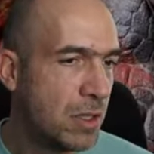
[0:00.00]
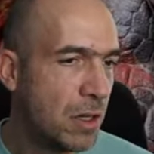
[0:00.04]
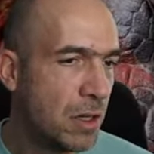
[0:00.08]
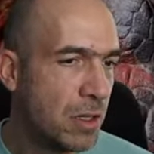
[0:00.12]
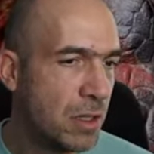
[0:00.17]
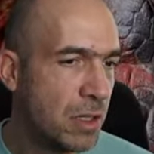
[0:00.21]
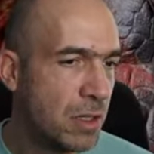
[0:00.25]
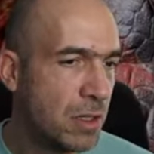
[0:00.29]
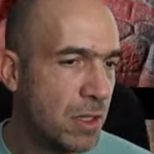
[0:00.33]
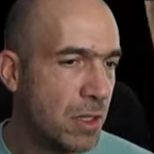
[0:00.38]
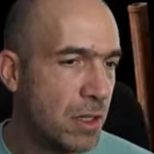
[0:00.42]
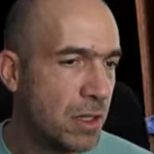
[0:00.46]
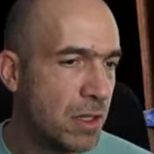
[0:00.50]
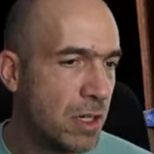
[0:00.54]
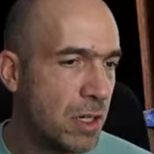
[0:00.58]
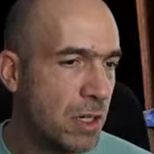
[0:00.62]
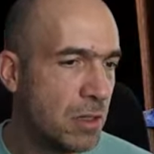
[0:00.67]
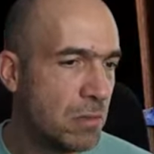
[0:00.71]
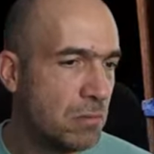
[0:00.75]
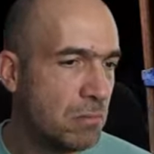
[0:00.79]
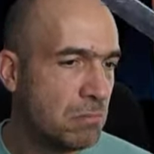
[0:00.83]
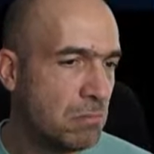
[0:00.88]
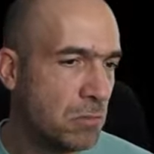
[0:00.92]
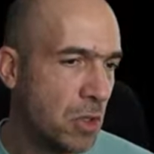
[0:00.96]
turtle
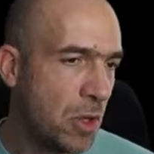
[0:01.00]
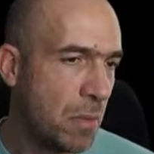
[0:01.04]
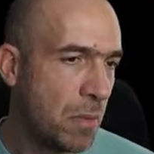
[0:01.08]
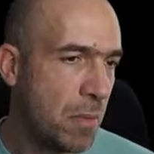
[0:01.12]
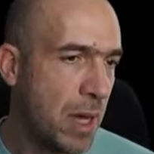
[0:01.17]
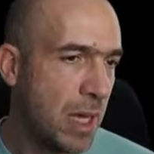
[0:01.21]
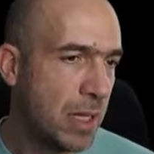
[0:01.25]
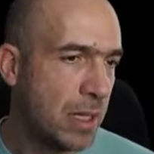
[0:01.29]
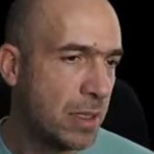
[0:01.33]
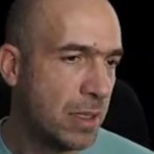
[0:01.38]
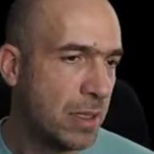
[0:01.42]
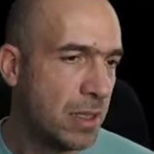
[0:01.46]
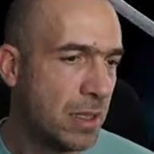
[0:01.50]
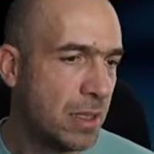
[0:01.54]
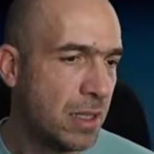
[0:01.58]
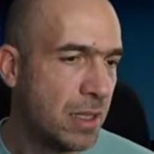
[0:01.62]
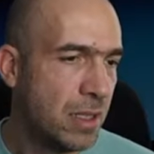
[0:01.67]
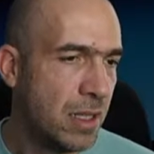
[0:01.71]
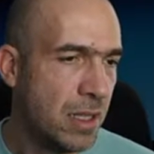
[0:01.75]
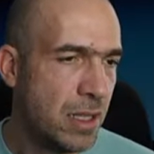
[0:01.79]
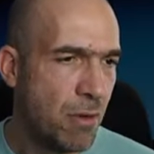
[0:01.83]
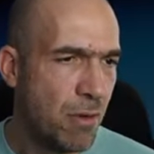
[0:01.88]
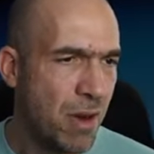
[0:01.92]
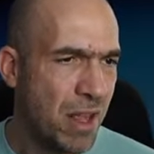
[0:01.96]
ninja not bad
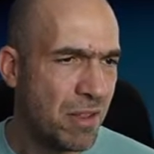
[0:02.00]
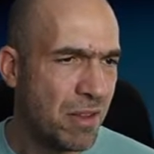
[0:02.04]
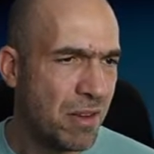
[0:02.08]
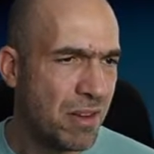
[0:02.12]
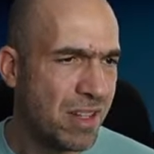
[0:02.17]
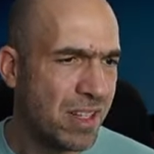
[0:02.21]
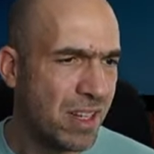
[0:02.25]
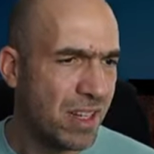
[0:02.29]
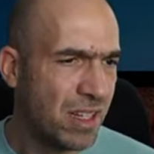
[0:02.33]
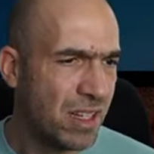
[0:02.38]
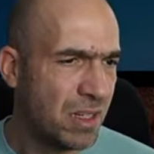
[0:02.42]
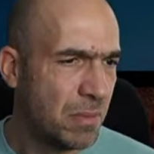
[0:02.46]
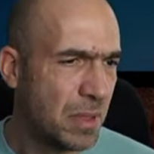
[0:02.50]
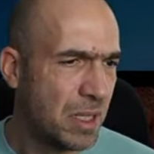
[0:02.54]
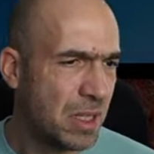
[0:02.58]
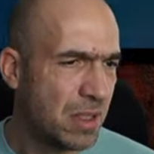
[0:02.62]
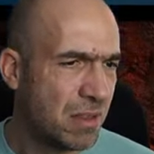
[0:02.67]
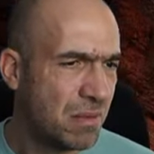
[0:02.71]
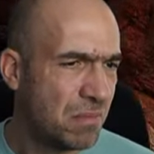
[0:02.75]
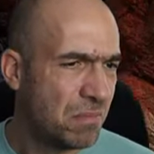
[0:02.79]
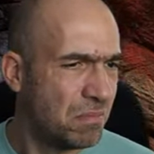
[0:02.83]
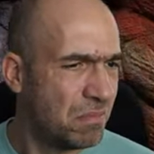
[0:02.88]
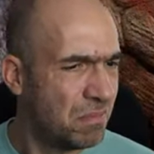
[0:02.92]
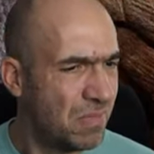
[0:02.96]
the render is a little bit
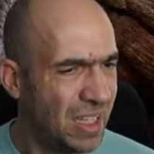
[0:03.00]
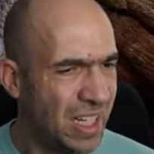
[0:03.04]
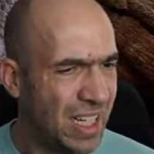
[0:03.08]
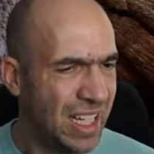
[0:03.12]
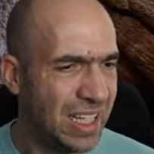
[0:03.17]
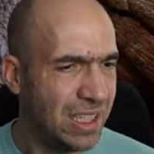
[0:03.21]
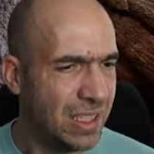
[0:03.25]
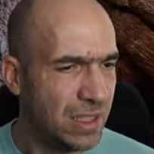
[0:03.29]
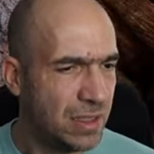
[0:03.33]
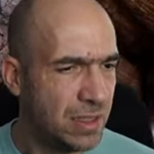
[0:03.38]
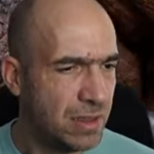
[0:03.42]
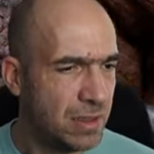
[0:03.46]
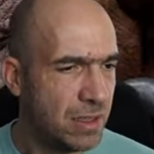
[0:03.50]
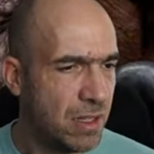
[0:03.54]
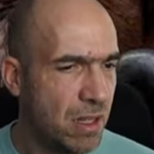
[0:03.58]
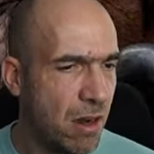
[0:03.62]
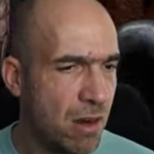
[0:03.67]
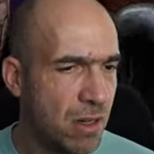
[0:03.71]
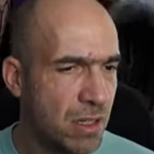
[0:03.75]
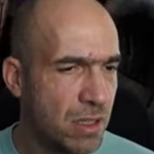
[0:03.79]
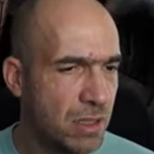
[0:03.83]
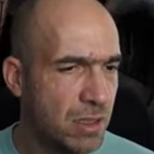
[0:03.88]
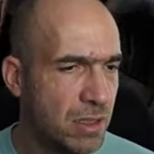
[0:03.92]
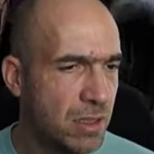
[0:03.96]
uh,
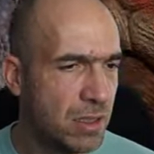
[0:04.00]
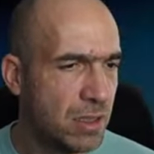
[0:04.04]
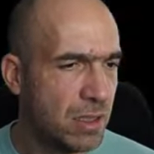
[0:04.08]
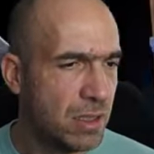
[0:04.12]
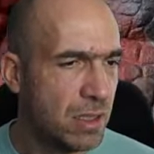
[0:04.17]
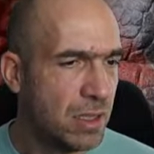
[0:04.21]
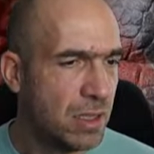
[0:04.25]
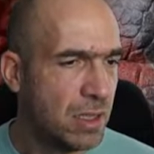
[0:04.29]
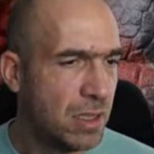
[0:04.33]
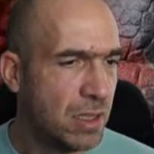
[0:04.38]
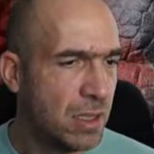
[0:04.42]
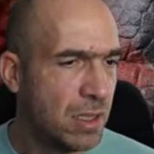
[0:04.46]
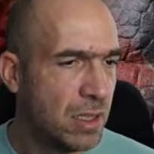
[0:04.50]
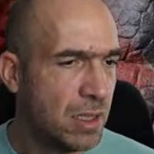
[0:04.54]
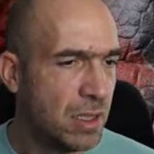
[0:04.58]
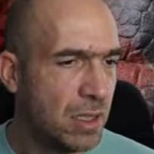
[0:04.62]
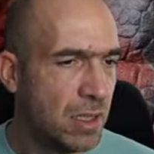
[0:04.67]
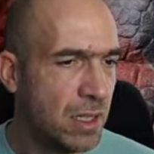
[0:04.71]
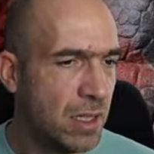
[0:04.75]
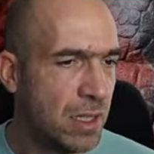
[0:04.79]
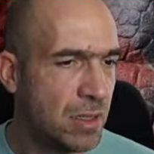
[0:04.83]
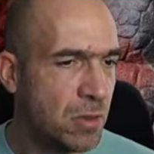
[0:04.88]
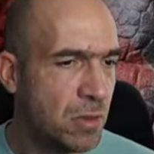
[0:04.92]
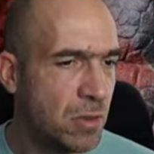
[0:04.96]
dark
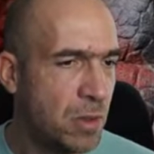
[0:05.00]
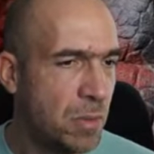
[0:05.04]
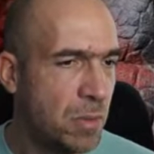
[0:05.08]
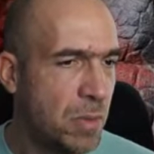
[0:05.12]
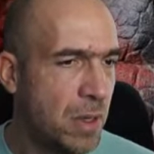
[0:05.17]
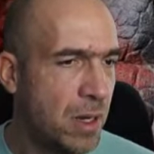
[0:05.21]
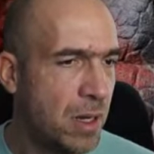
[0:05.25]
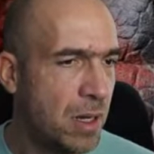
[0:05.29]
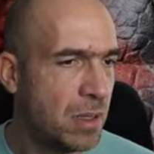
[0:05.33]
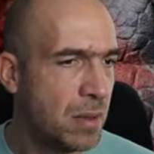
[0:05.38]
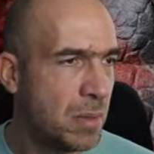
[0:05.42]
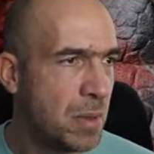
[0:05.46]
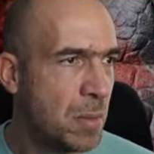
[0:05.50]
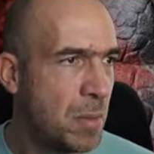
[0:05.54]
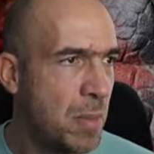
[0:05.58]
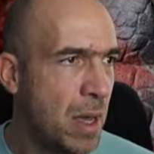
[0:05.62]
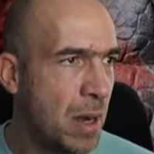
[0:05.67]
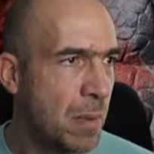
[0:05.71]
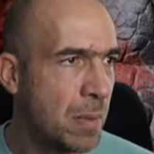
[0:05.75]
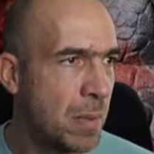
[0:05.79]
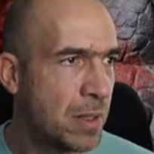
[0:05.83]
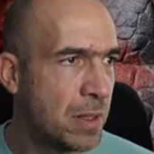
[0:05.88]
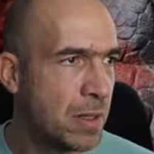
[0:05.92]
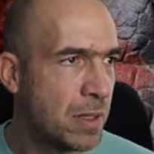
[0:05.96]
it could be a little bit
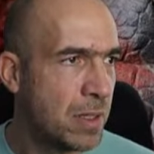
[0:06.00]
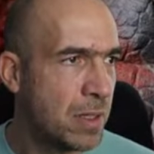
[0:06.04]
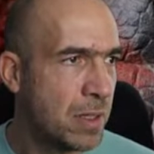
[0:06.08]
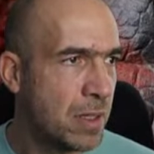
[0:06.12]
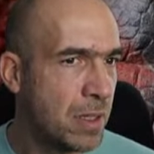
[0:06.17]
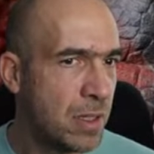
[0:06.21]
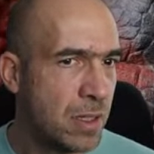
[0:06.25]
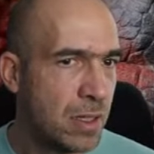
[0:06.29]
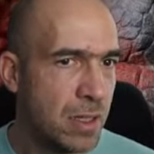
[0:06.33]
better but